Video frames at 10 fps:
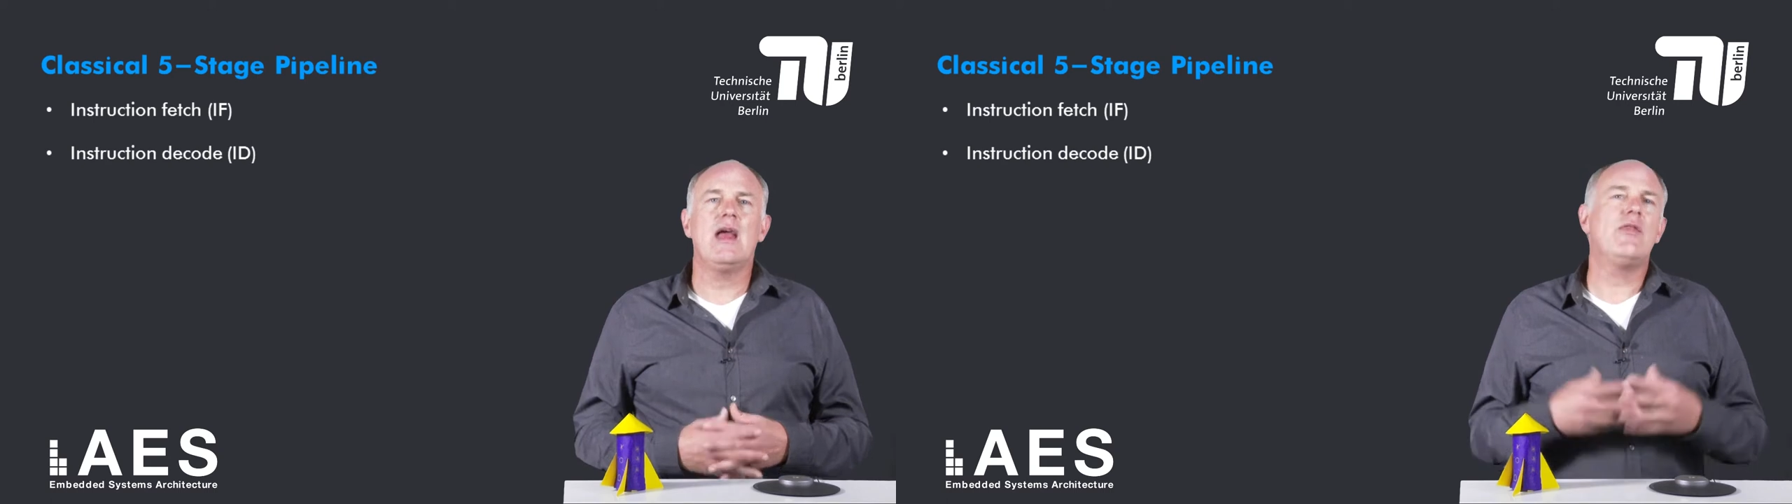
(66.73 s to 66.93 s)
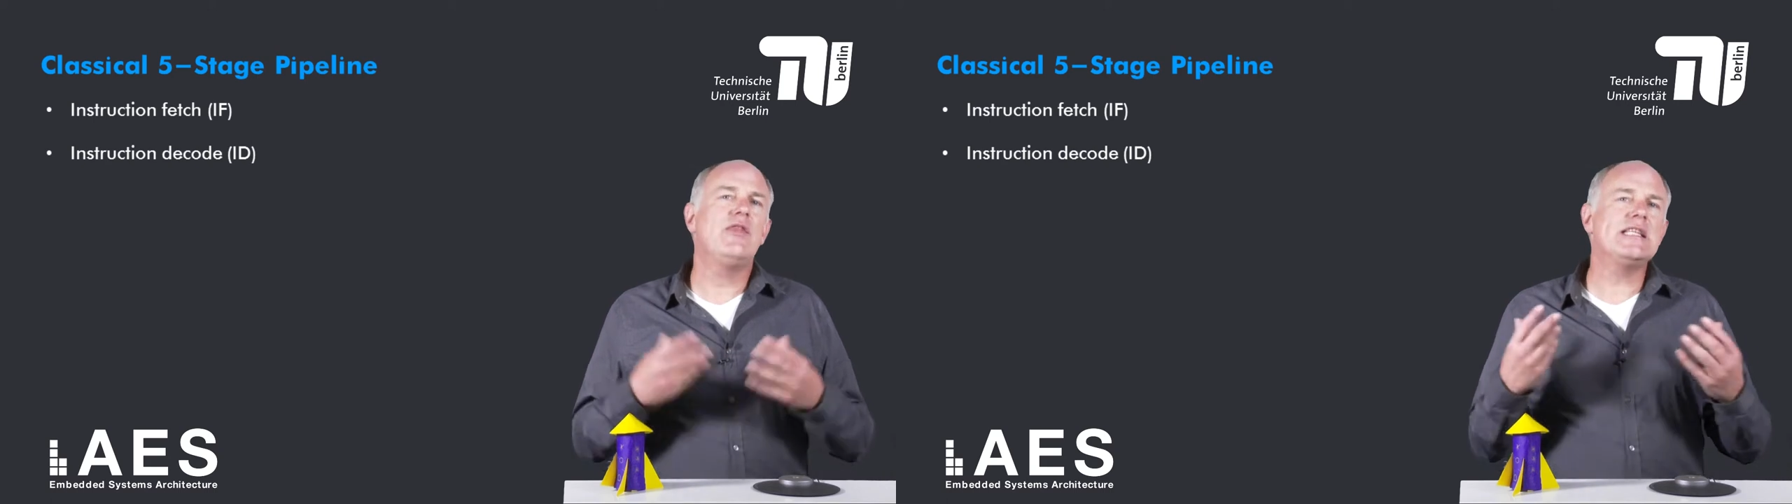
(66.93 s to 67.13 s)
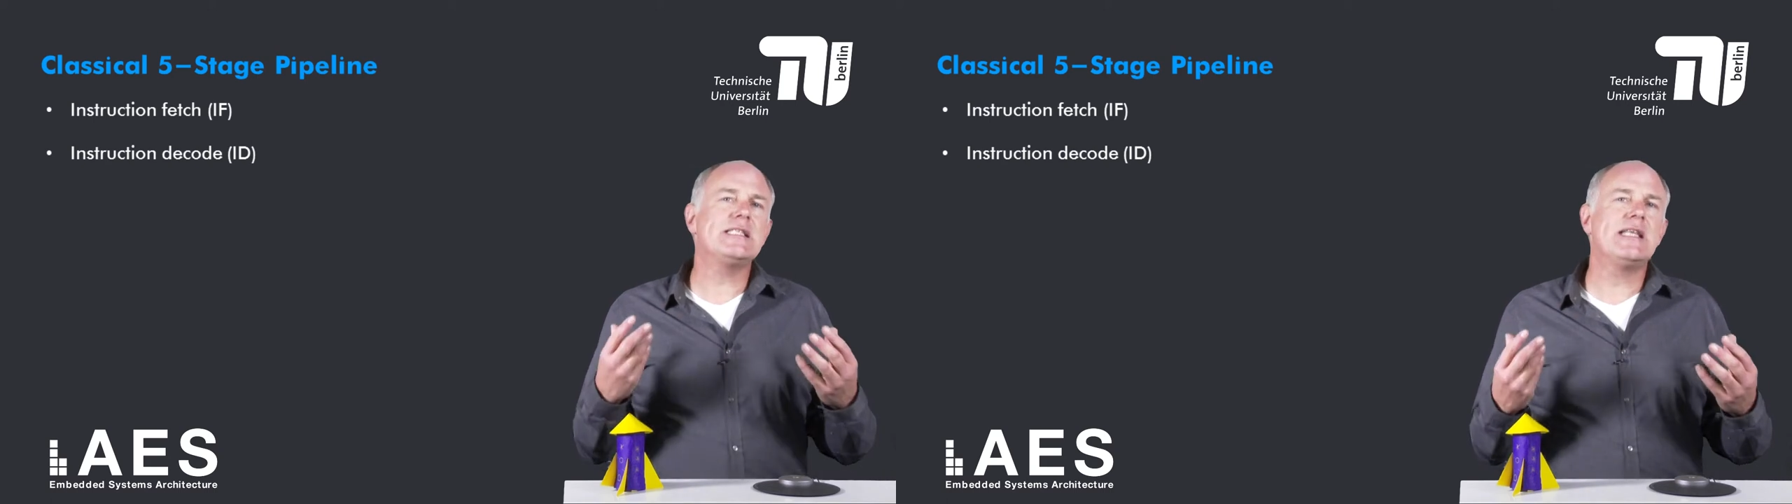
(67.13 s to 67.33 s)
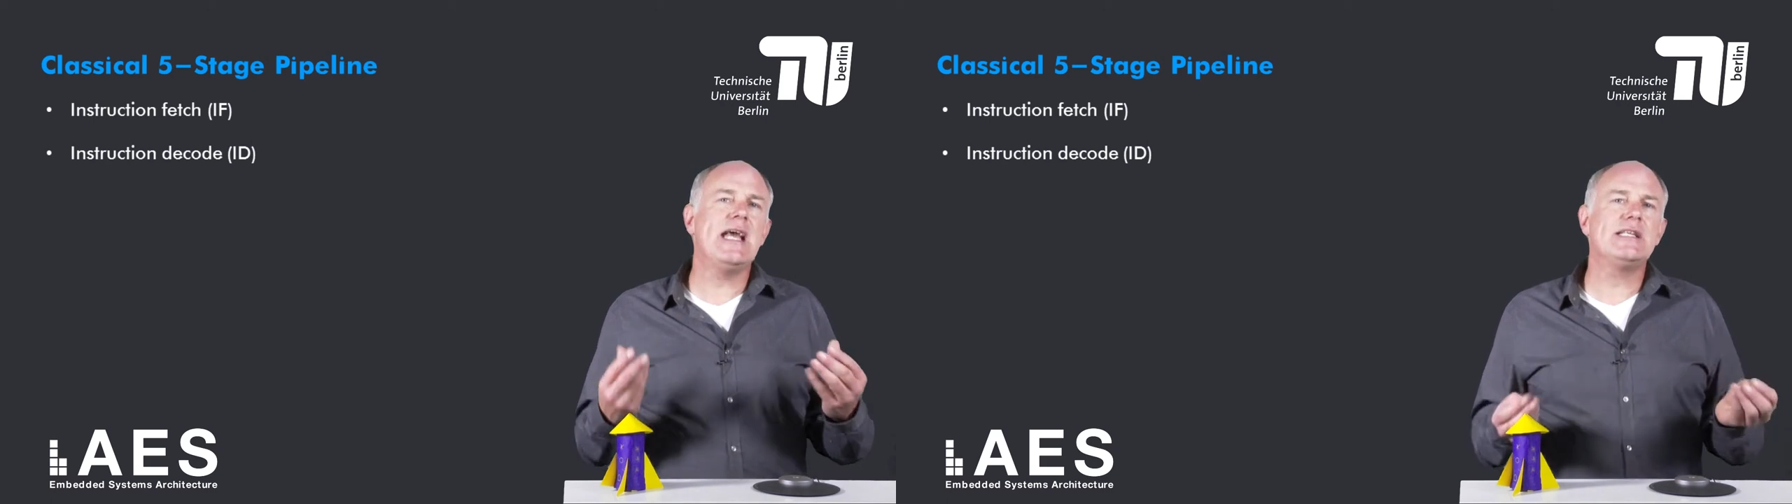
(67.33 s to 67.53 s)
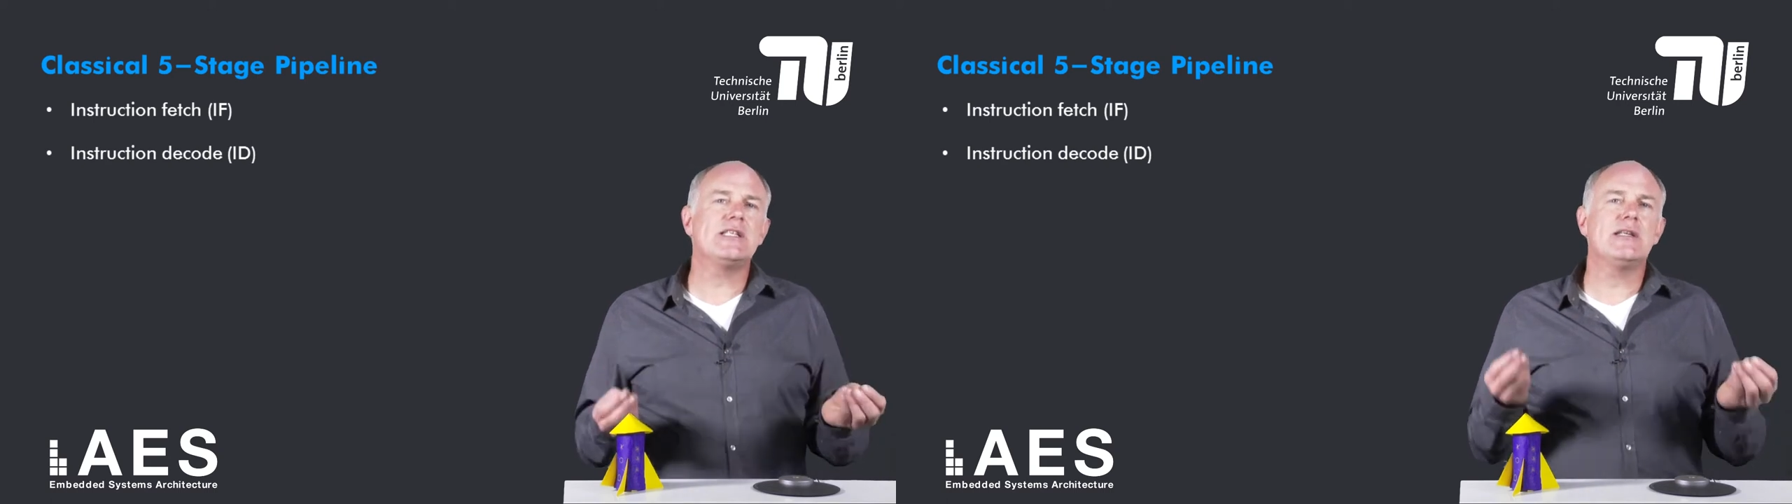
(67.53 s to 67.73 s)
In this
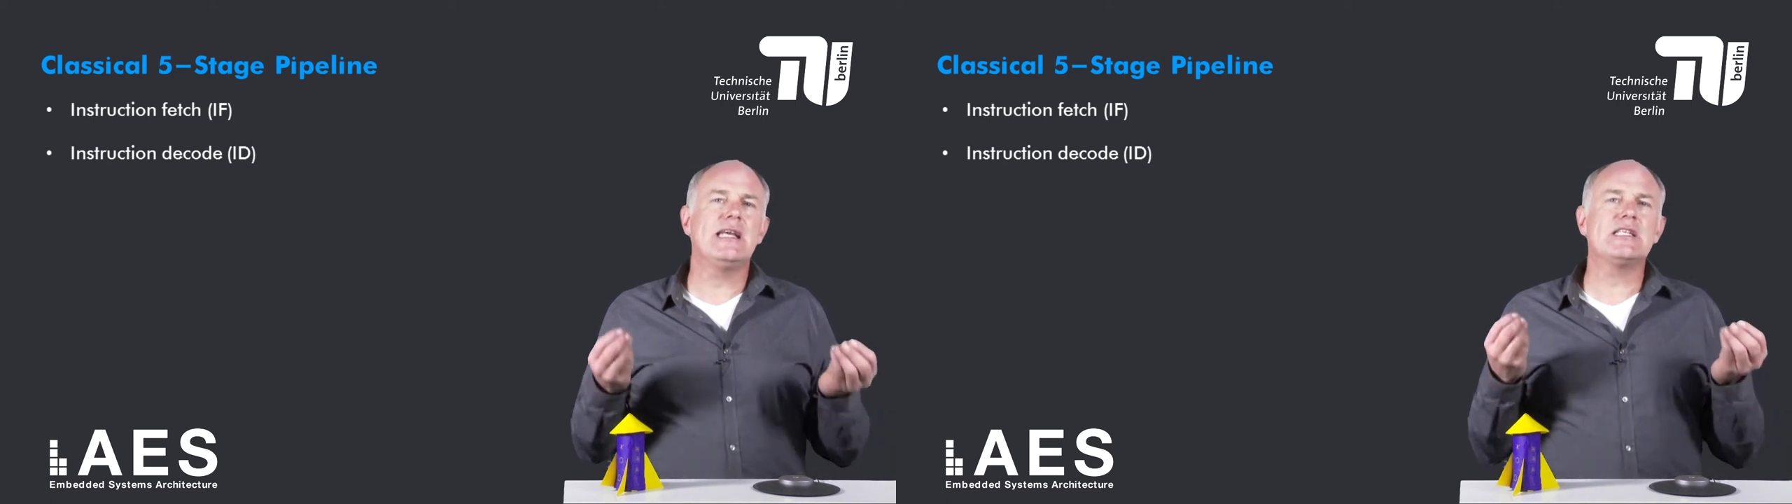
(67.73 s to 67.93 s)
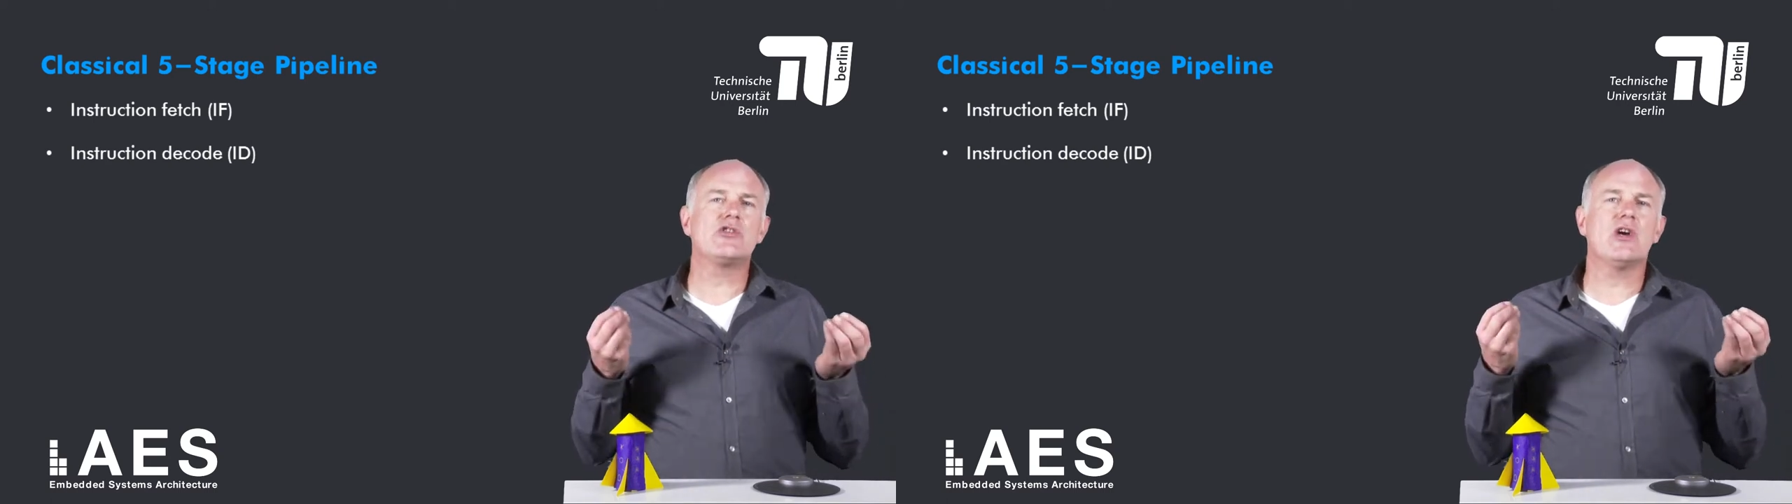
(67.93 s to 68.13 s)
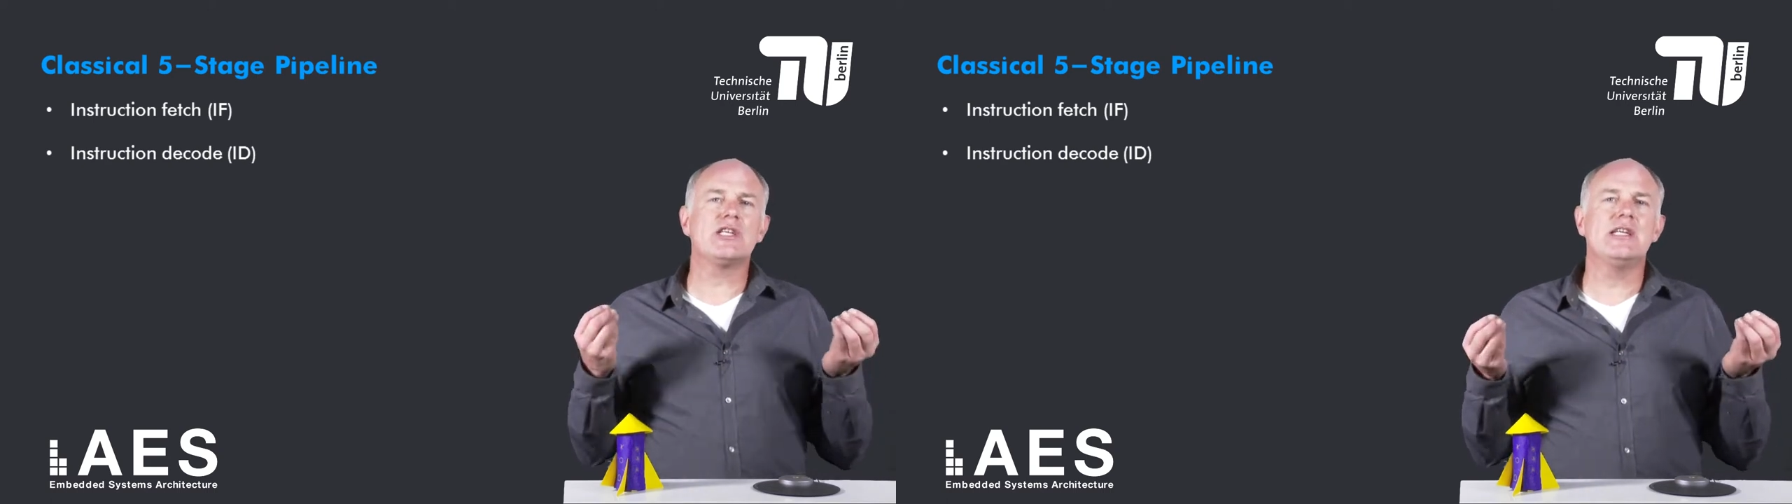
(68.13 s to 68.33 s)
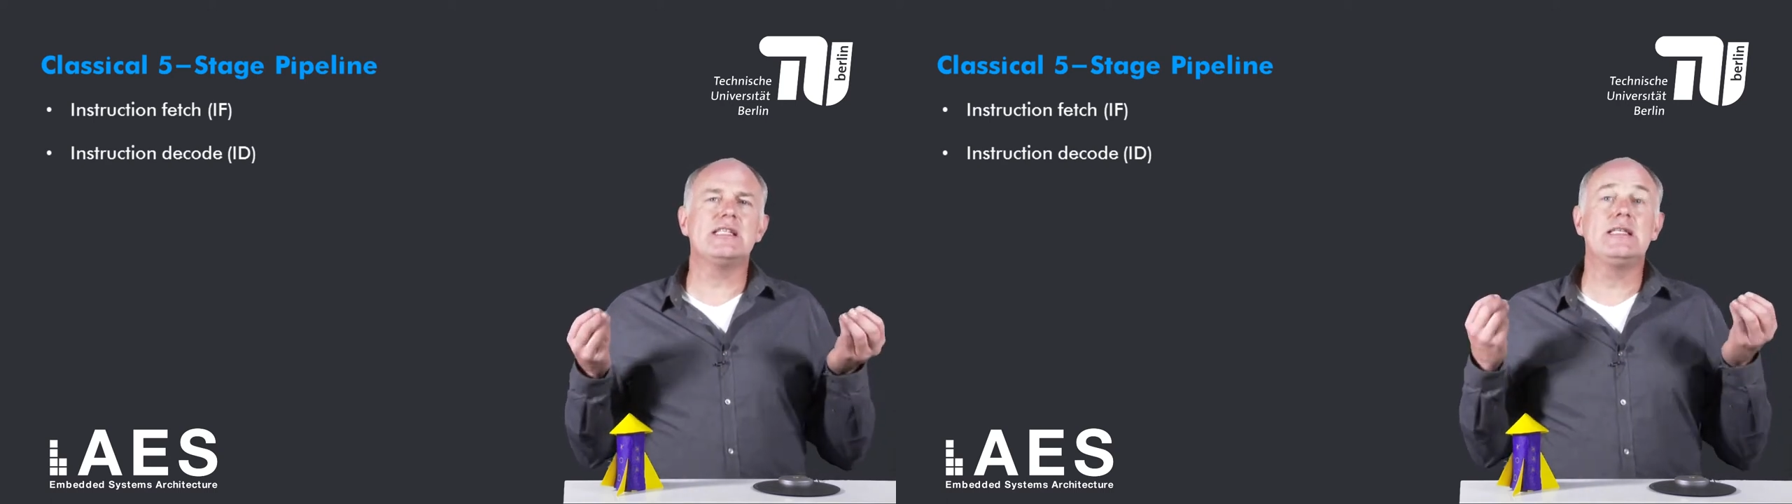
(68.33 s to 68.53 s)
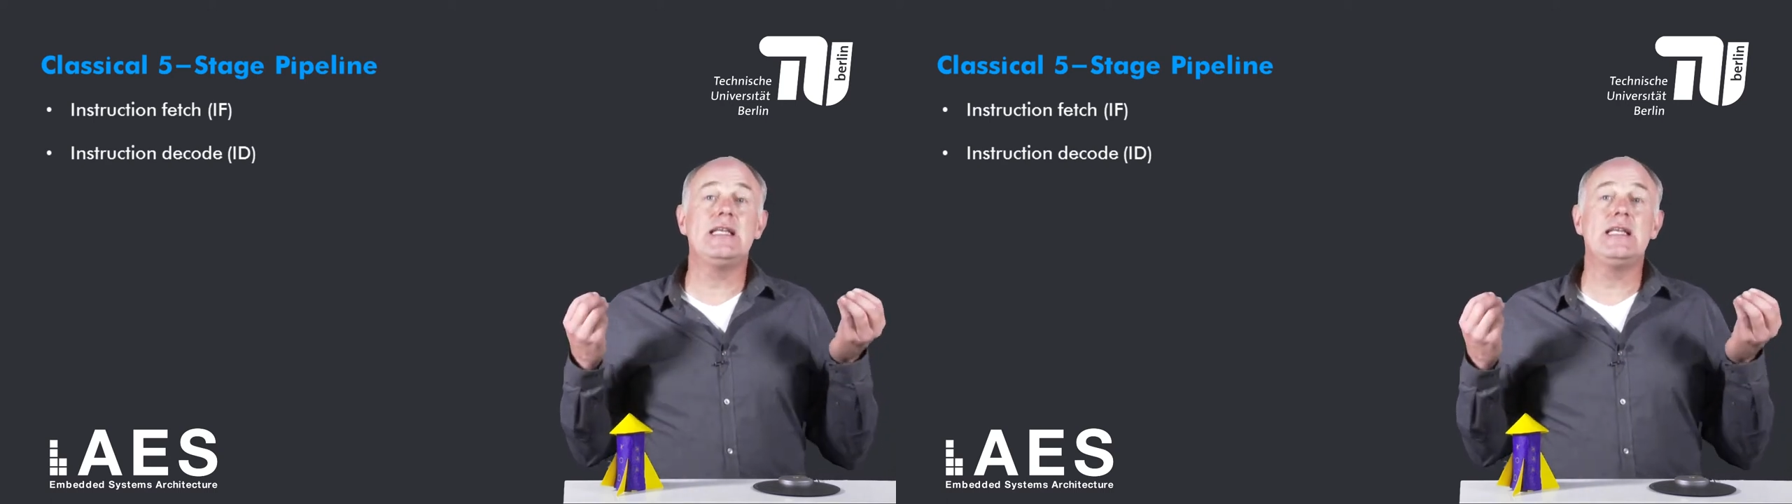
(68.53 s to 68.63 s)
stage, the instruction is